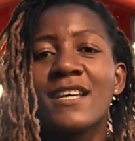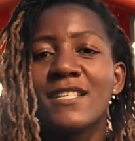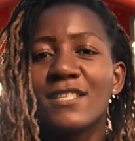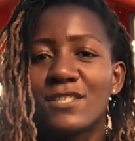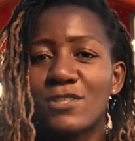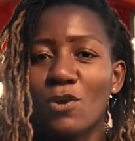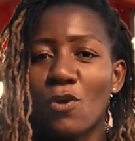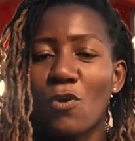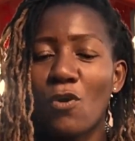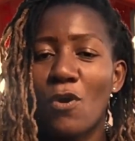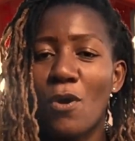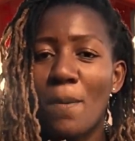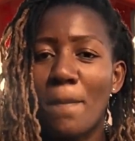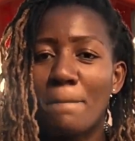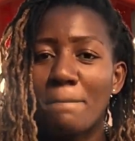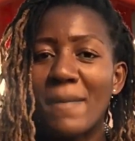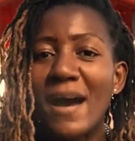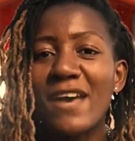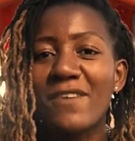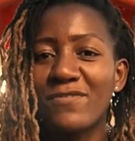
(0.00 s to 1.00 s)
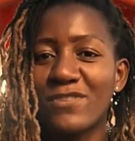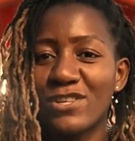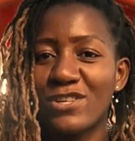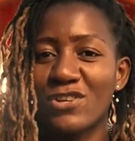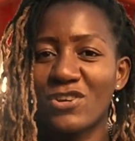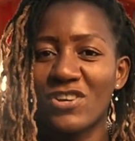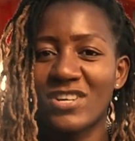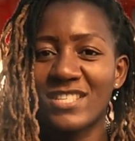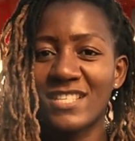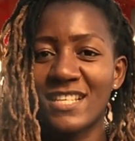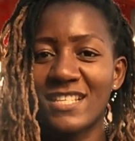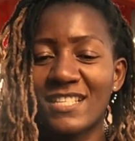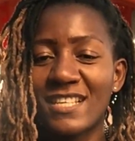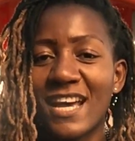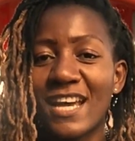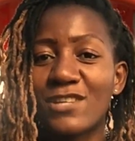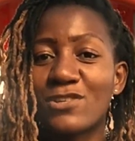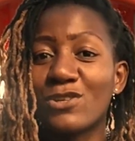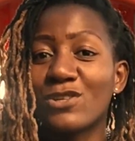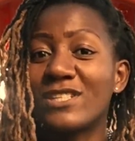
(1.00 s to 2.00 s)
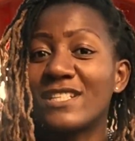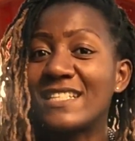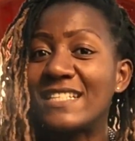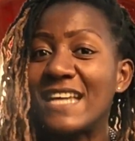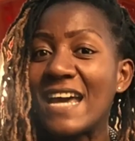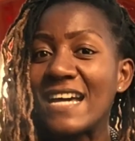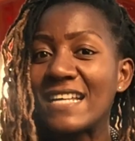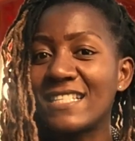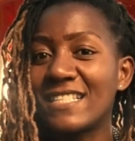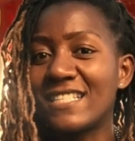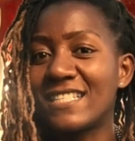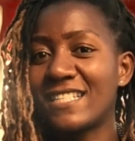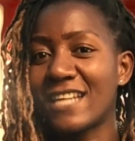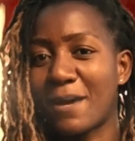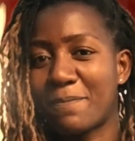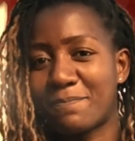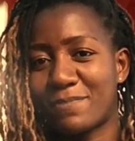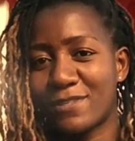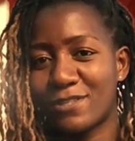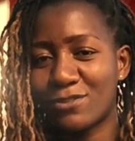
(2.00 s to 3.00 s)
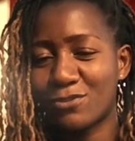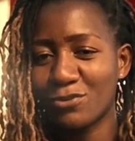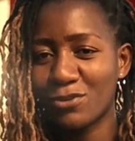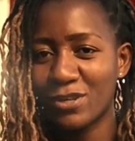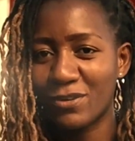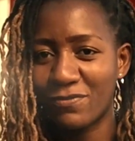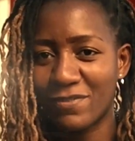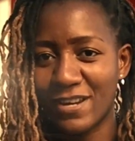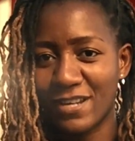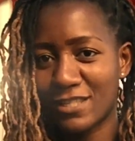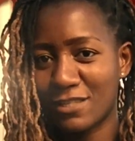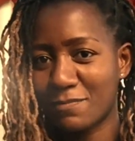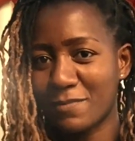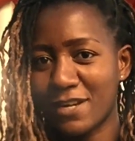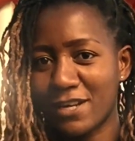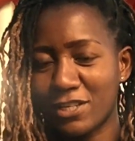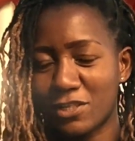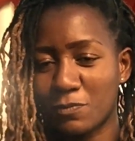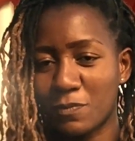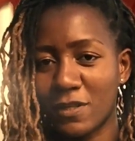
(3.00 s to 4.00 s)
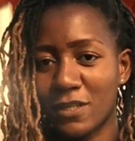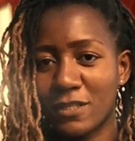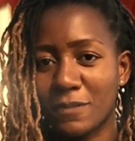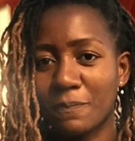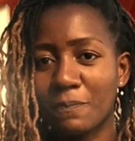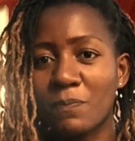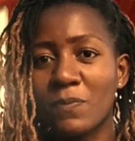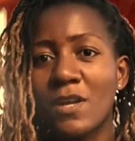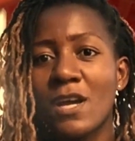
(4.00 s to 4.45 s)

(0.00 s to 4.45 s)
So my video is entitled 10 Steps to Events Management.